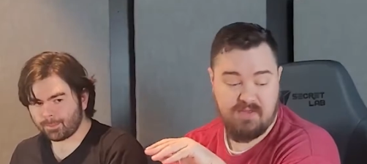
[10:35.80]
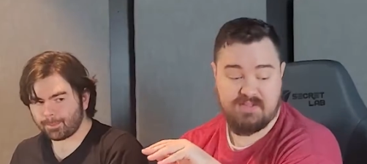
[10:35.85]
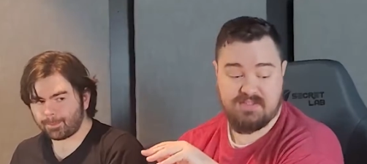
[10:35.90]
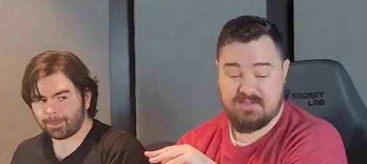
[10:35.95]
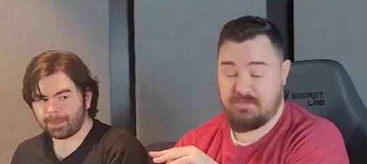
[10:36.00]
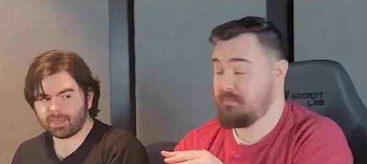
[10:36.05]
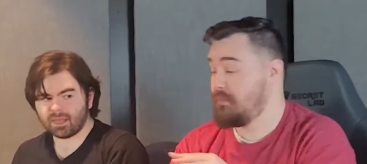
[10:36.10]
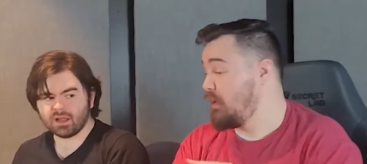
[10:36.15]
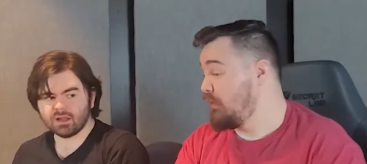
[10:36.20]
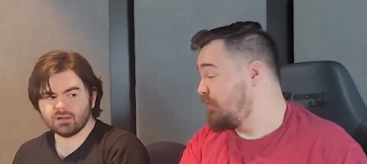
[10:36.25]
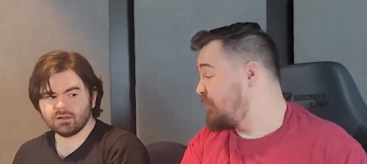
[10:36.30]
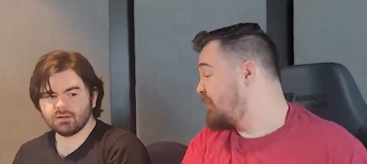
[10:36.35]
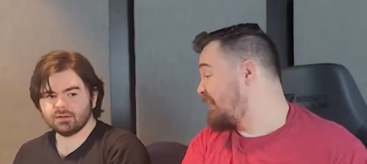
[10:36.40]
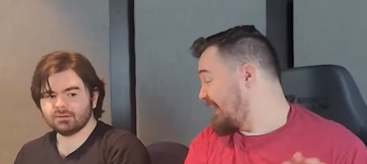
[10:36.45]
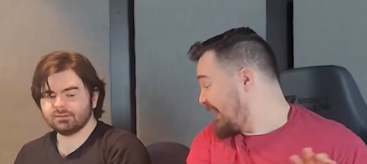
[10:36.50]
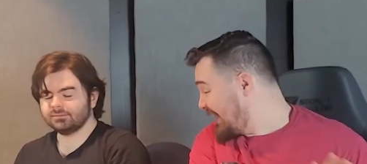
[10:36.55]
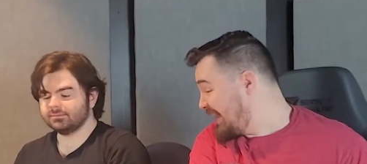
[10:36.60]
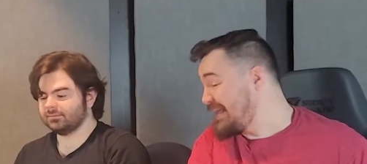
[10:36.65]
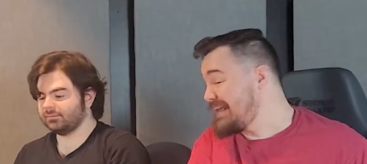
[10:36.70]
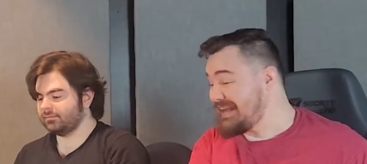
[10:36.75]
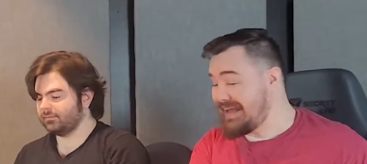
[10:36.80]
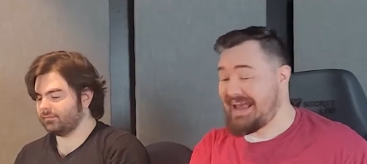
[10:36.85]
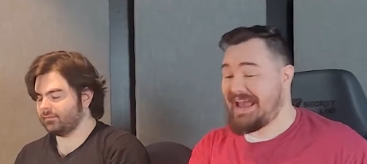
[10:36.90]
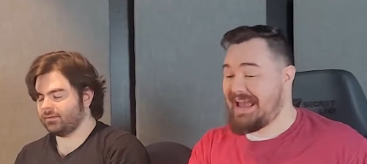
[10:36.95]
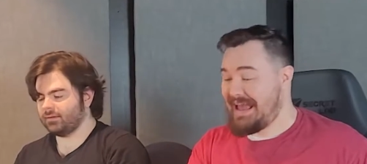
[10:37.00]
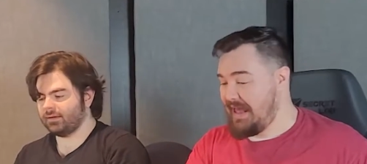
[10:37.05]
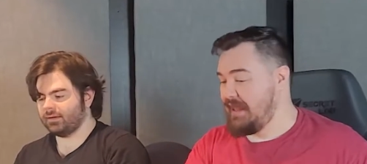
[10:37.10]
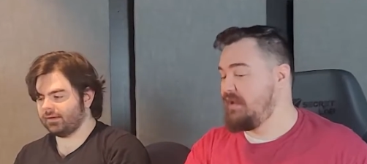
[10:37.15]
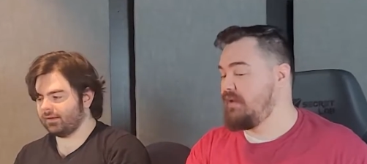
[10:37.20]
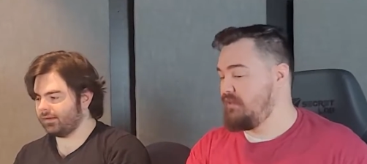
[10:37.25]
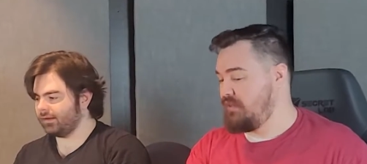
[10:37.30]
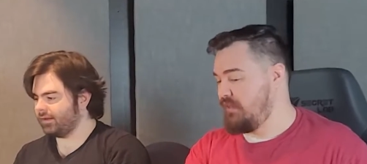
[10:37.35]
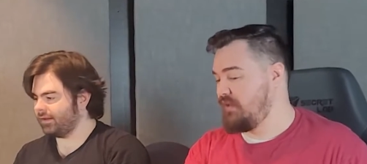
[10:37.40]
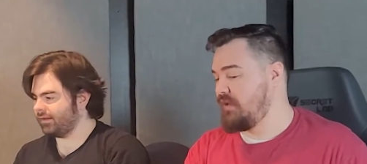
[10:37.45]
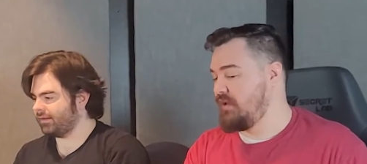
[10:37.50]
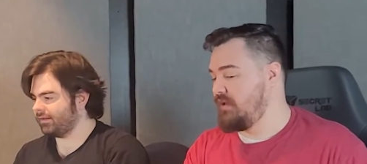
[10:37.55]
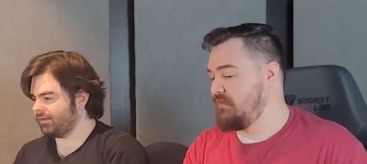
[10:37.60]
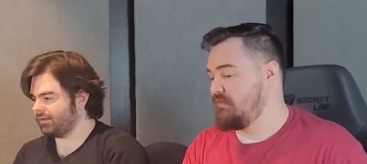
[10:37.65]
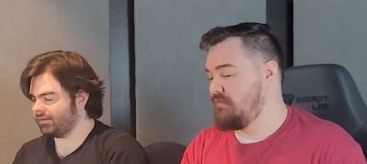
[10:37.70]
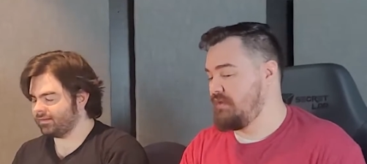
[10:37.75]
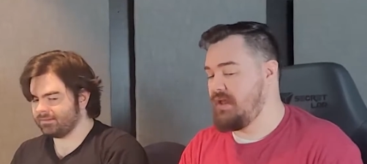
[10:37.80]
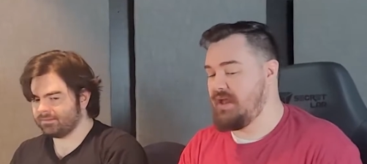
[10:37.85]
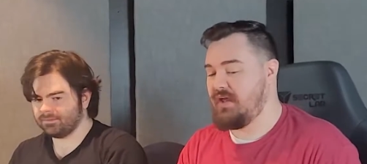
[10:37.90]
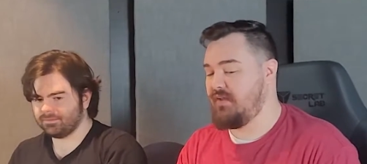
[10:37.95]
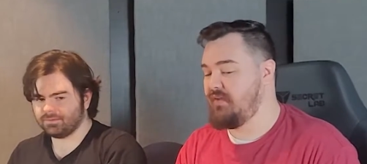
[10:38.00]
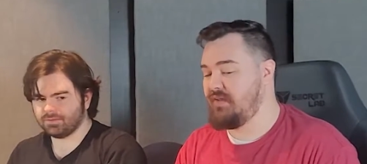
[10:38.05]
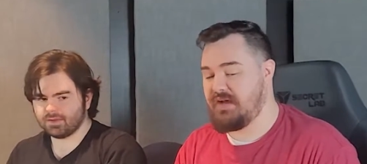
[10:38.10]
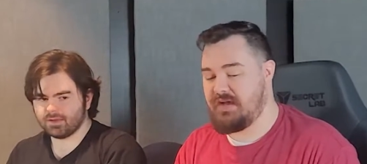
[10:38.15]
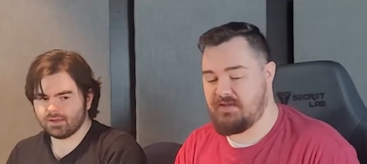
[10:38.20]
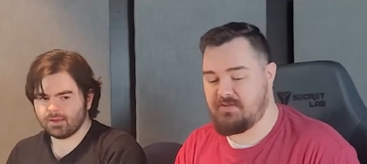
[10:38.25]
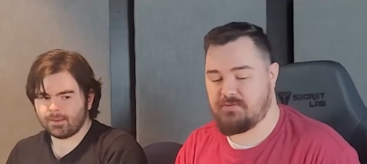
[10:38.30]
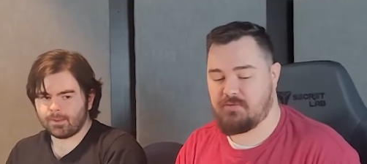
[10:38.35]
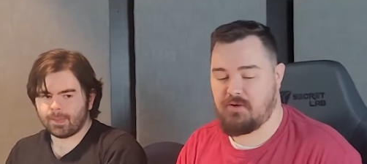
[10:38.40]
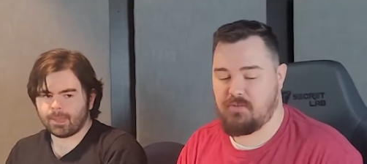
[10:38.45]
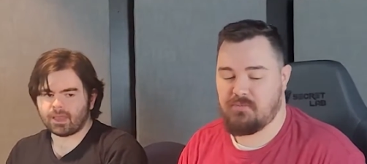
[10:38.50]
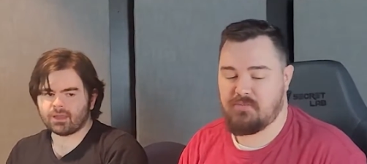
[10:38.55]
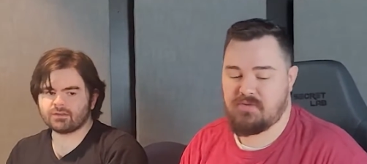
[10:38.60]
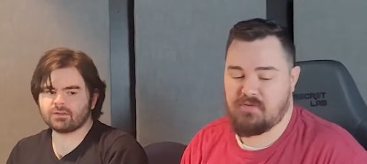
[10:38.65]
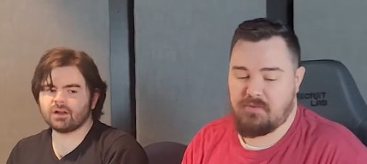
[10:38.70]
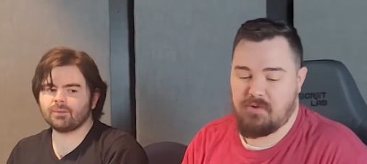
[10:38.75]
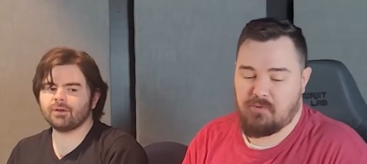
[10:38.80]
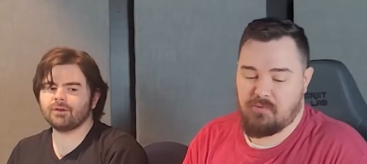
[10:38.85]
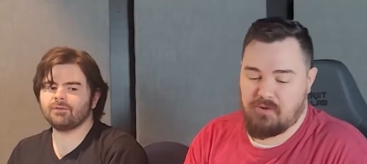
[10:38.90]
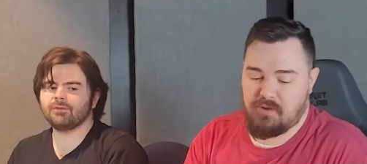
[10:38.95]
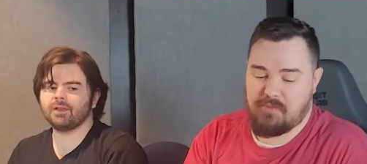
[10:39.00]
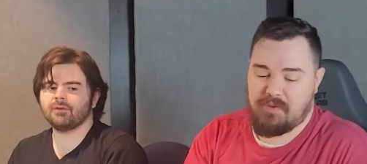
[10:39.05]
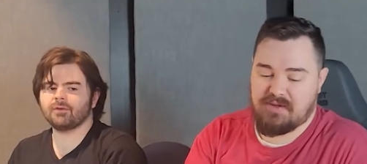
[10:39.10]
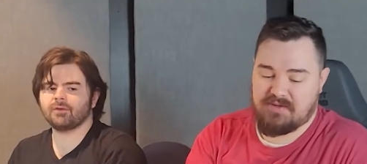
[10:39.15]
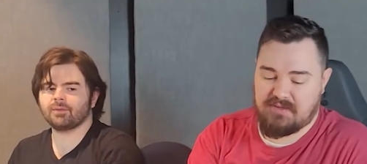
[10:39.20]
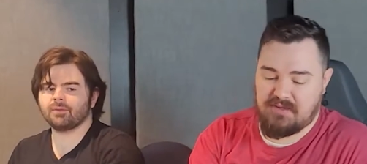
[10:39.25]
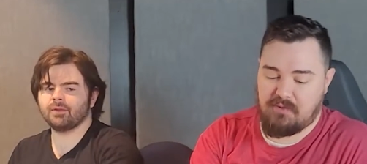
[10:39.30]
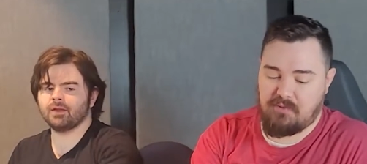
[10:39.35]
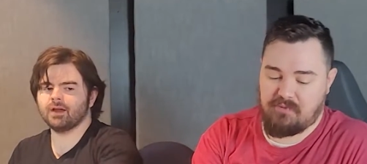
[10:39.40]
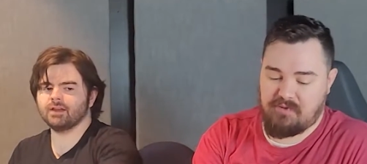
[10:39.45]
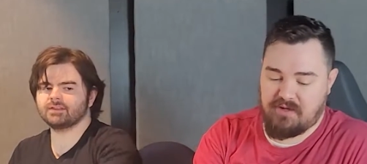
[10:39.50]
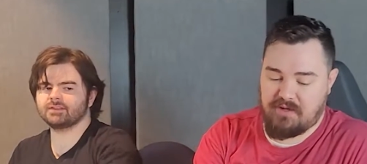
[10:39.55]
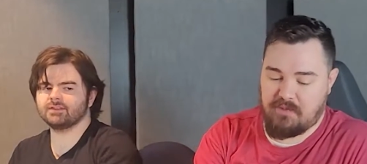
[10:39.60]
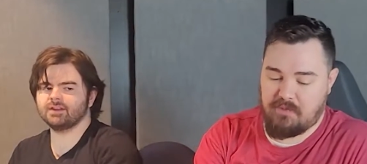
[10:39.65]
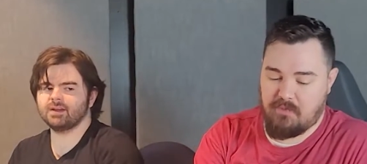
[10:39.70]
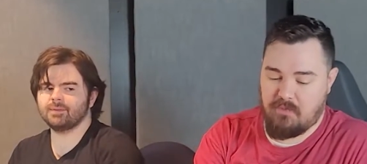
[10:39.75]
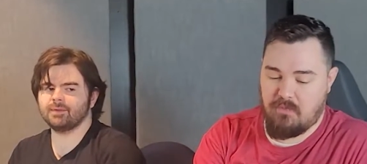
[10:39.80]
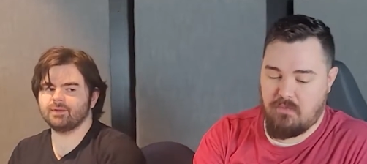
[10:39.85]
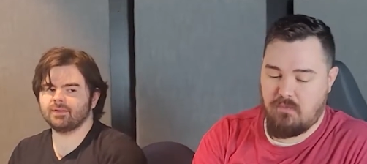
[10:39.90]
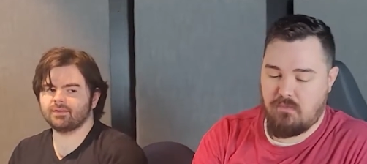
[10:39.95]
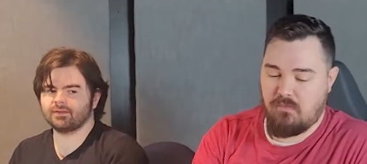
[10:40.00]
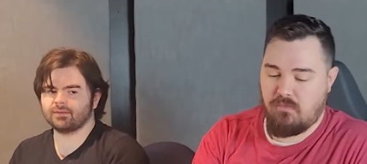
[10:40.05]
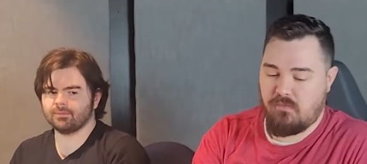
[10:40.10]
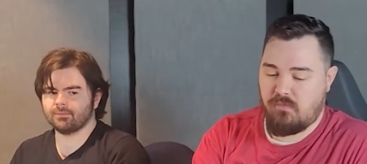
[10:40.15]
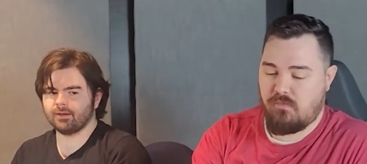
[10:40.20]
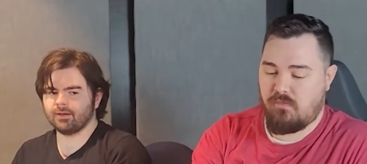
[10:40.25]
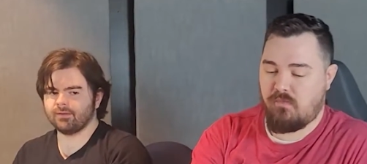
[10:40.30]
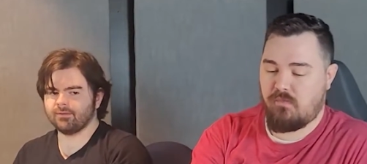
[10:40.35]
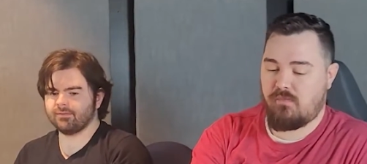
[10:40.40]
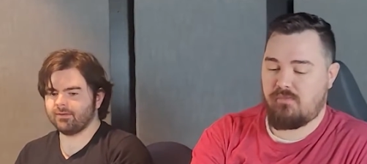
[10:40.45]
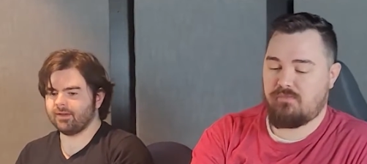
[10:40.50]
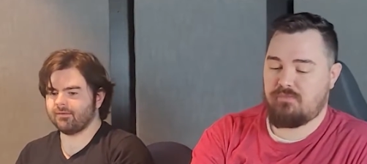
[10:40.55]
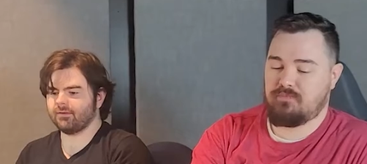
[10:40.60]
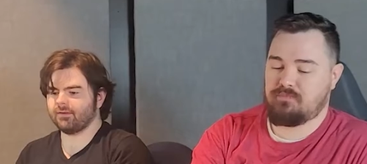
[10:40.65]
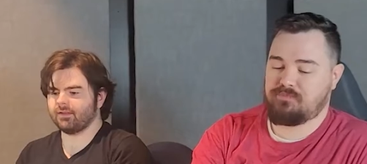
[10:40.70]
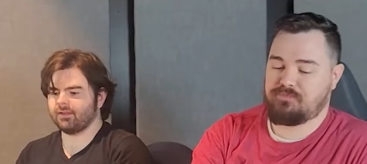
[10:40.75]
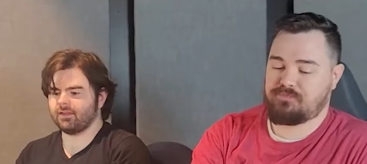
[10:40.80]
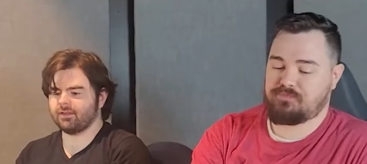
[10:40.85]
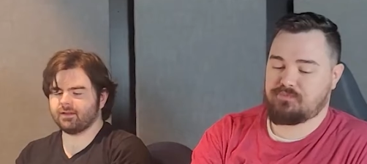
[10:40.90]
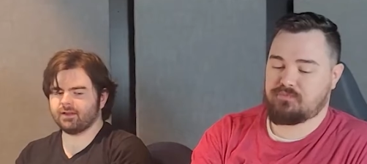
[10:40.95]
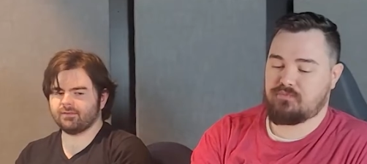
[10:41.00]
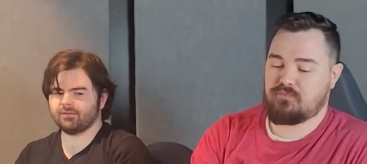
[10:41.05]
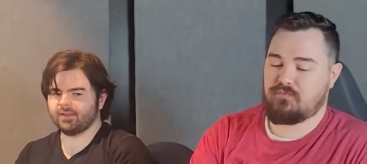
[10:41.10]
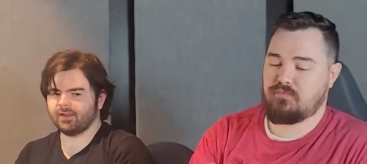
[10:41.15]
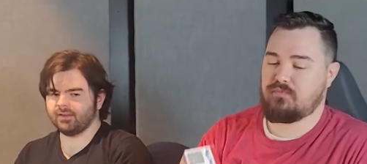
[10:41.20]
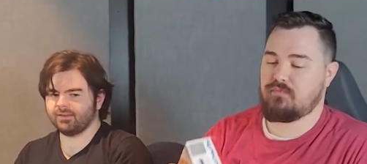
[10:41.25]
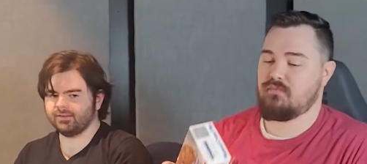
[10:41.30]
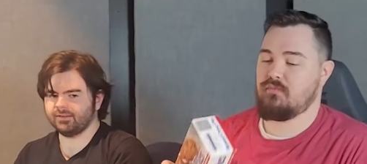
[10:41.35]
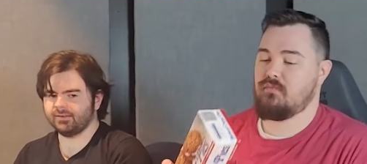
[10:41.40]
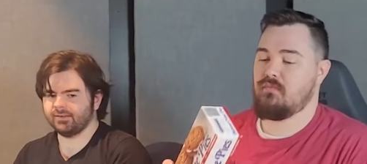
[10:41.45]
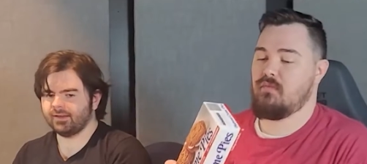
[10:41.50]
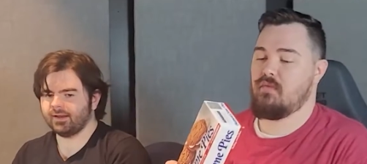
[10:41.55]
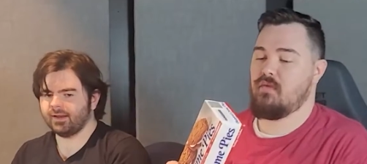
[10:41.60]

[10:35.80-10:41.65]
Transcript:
Speaker 1: the both the cake and
Speaker 2: the it's, and the ice cream. The strawberry flavor the from the ice had. cream is my favorite thing I've tasted